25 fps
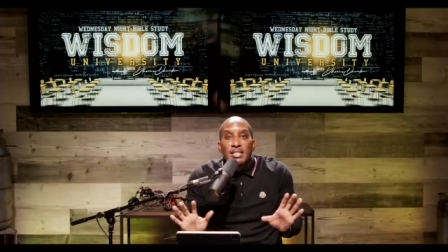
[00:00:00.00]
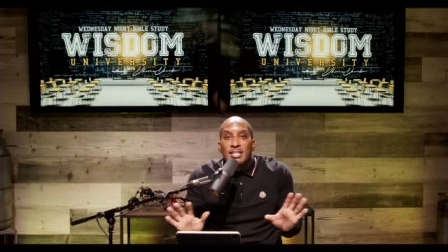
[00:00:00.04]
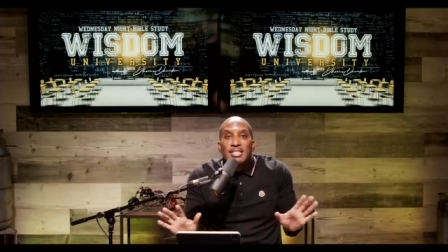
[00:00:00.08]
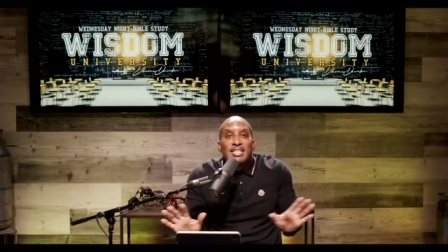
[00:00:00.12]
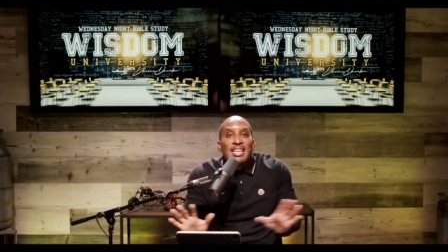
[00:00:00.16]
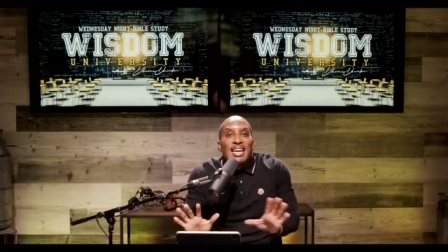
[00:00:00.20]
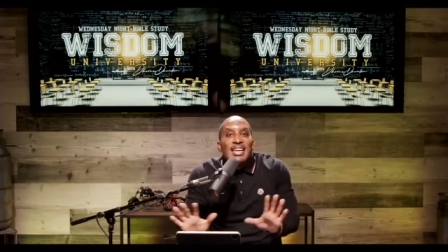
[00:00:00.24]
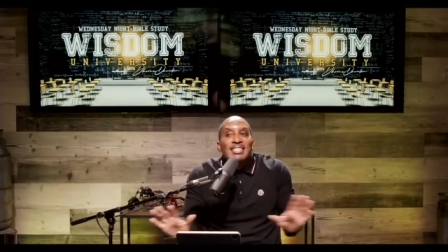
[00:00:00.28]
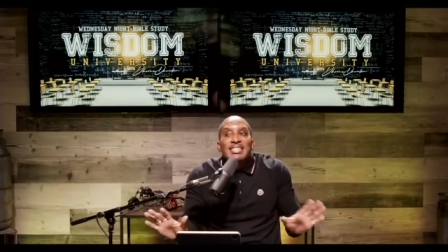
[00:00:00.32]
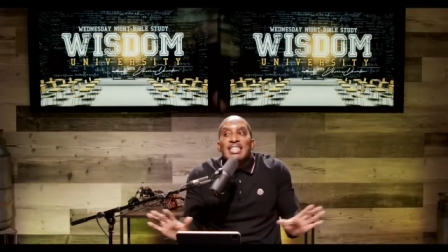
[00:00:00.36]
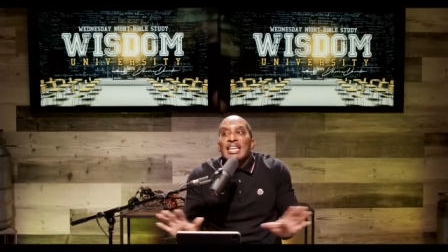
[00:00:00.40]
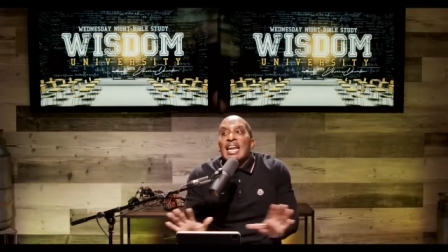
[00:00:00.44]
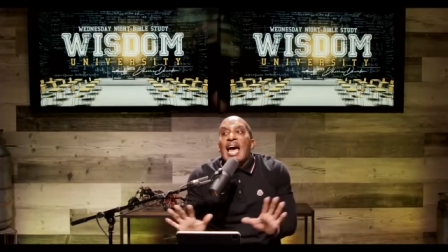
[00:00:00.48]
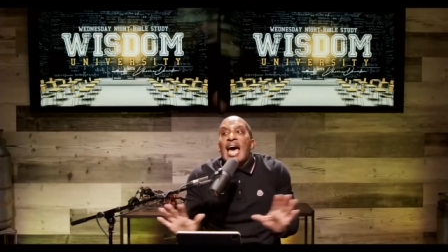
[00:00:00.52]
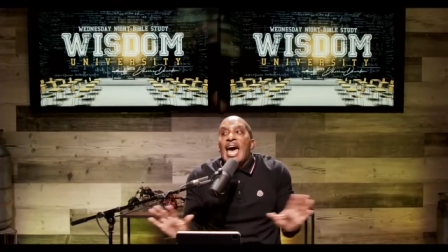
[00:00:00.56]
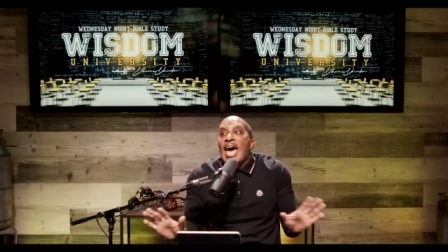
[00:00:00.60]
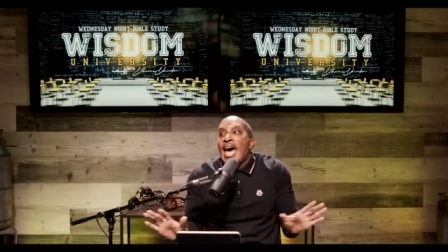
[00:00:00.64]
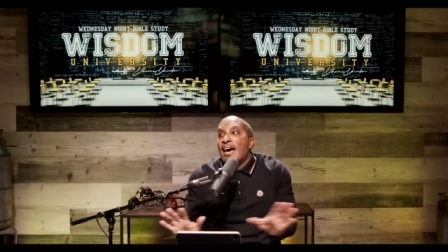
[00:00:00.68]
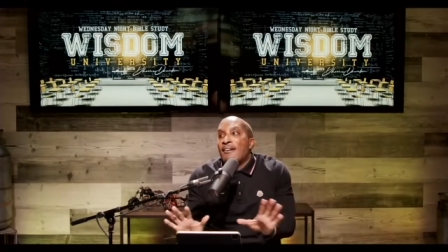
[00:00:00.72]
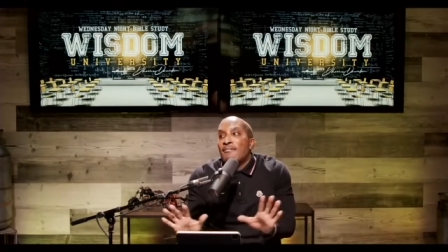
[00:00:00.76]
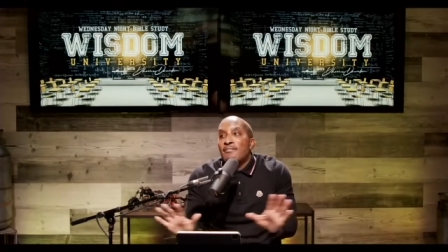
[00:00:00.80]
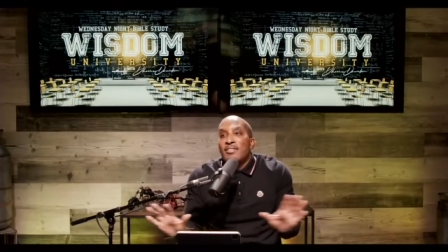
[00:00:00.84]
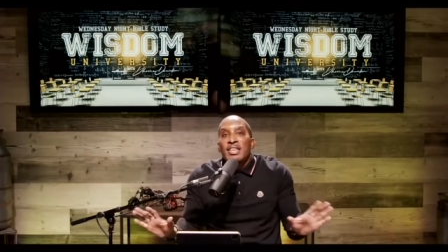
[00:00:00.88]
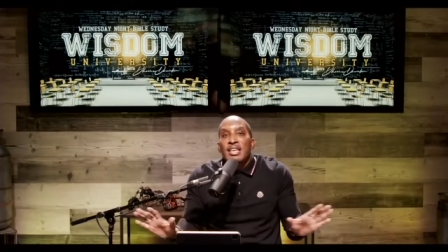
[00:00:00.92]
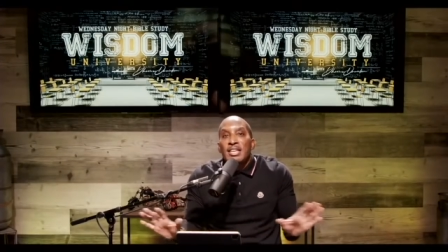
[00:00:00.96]
doesn't
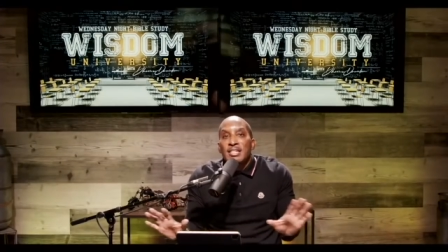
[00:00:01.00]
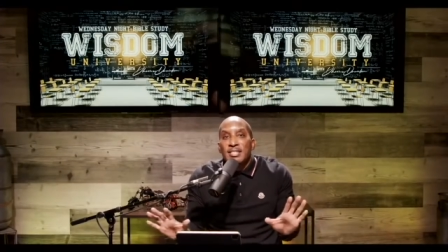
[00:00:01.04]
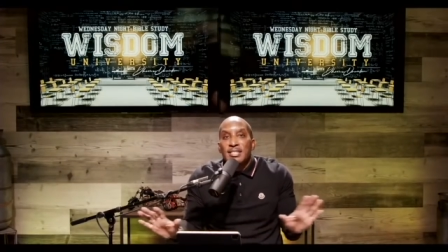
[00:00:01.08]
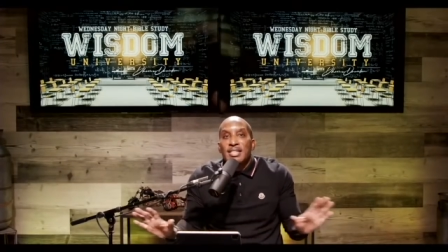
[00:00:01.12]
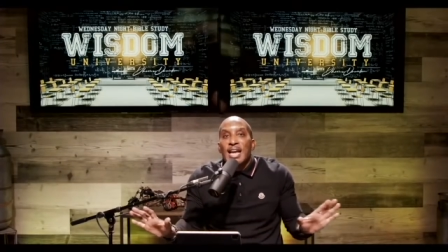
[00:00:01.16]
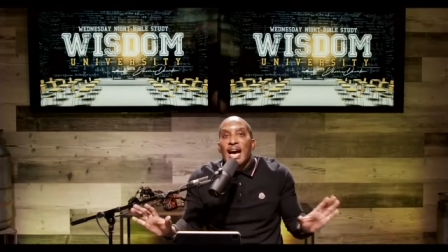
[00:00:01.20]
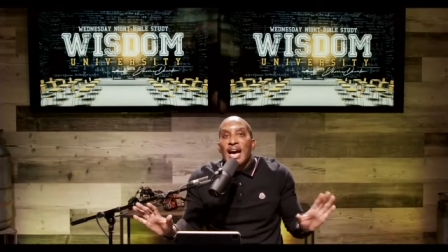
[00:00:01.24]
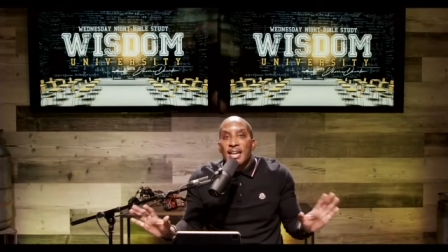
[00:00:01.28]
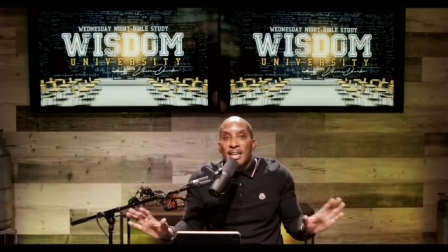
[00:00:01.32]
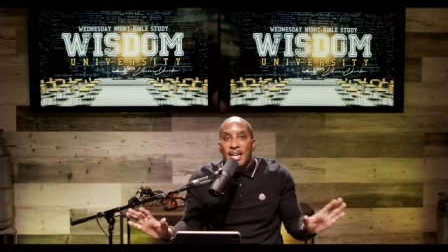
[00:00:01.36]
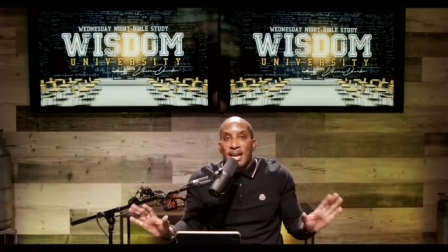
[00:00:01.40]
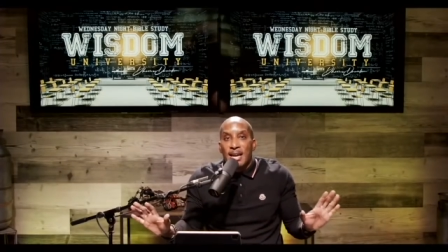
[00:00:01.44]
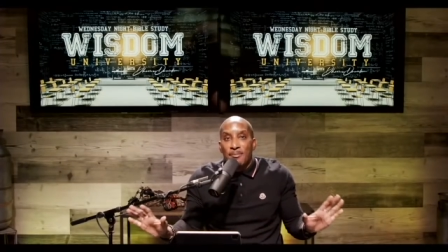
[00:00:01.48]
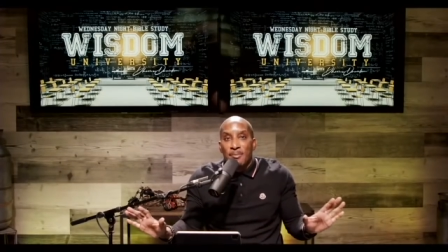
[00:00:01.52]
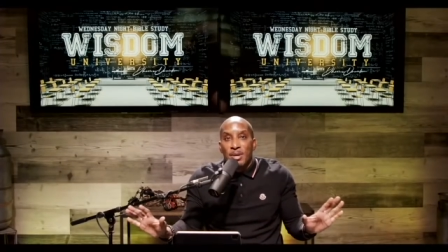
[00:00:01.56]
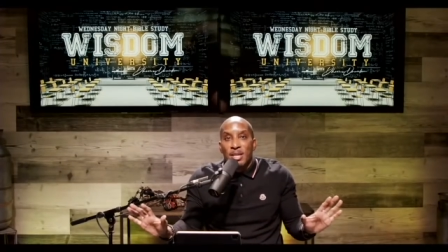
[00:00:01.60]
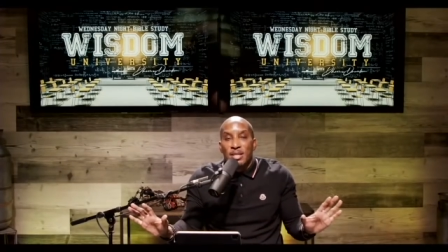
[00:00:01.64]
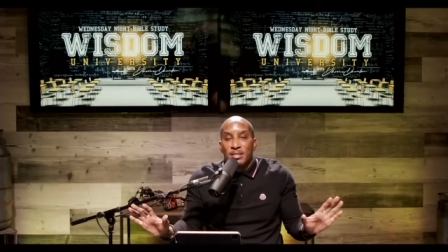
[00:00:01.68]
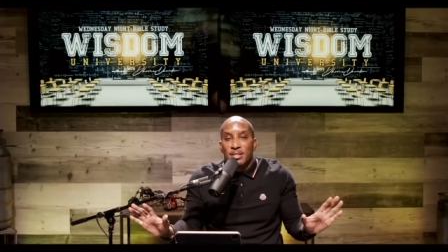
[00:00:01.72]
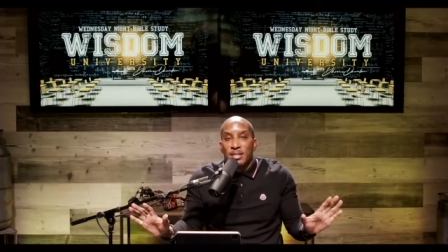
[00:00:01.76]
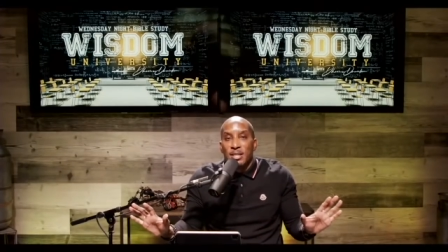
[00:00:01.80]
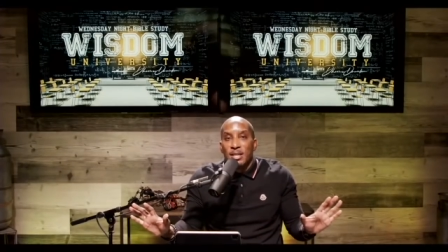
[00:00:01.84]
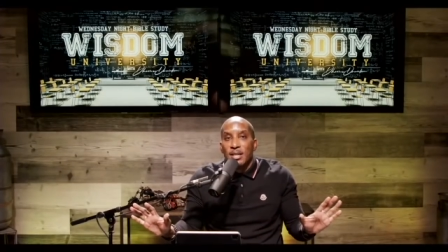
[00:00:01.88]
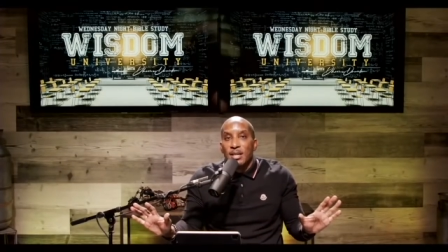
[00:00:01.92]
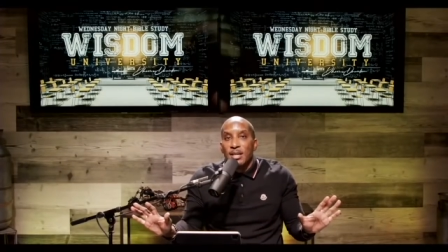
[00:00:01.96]
have these
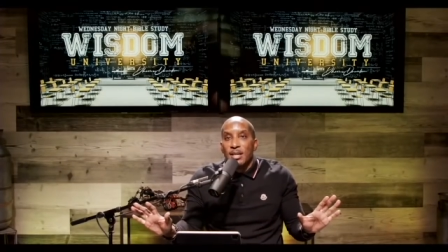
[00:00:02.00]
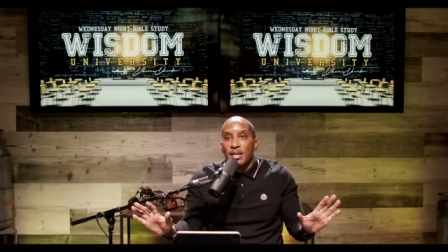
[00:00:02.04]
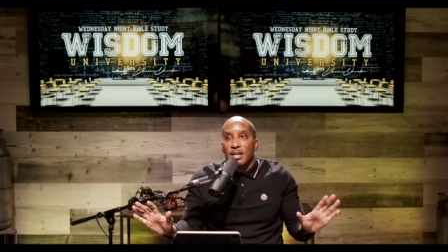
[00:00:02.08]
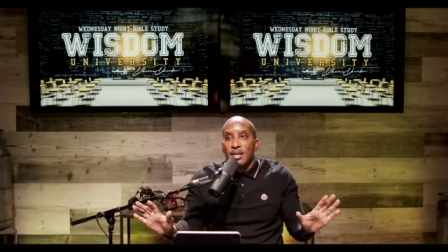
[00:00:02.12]
dynamics,